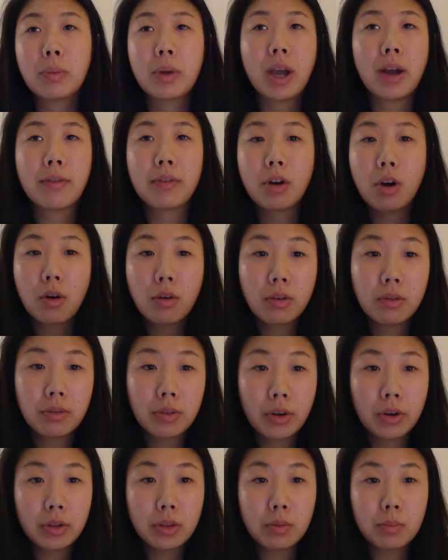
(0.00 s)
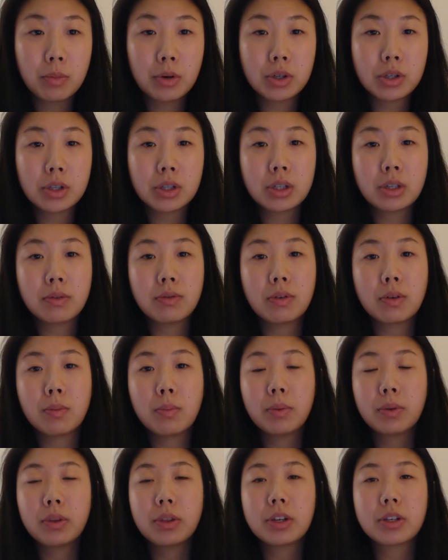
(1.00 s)
have an overflow in the emergency
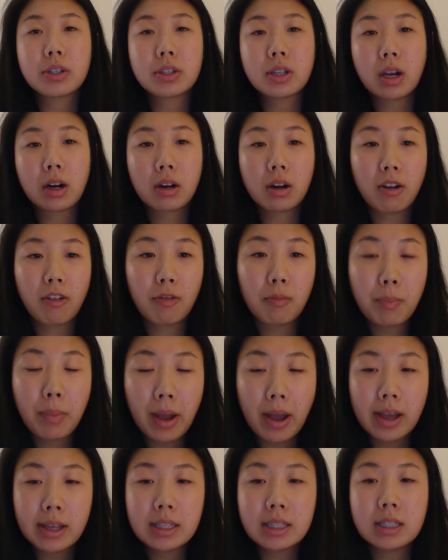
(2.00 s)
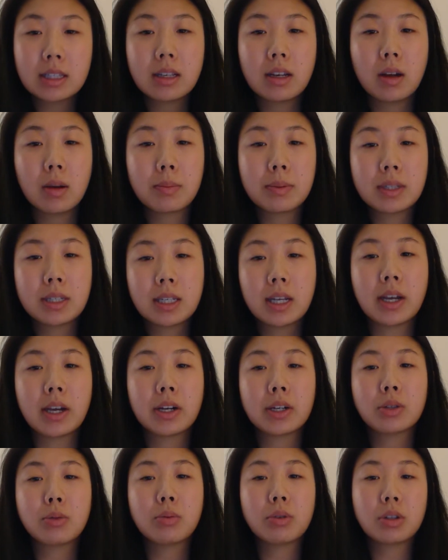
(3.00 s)
room, but there's not enough beds
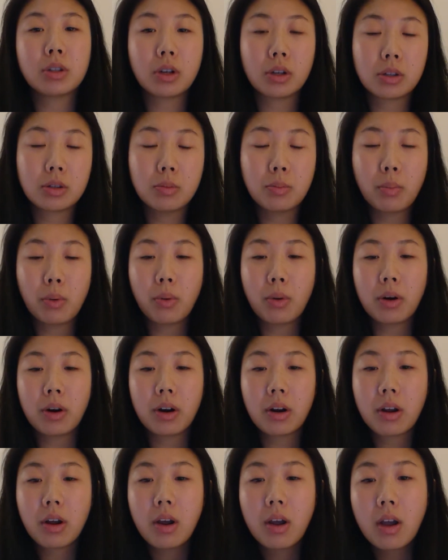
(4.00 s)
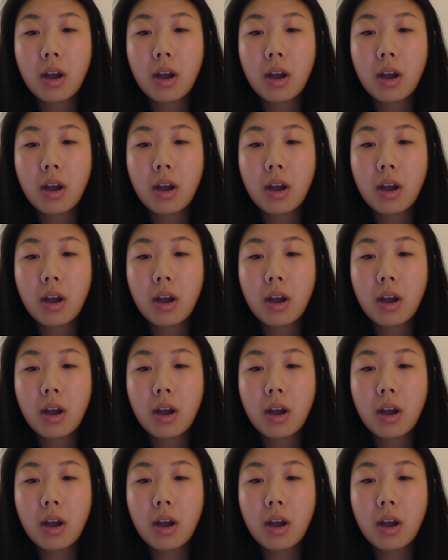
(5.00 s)
upstairs, we start to board.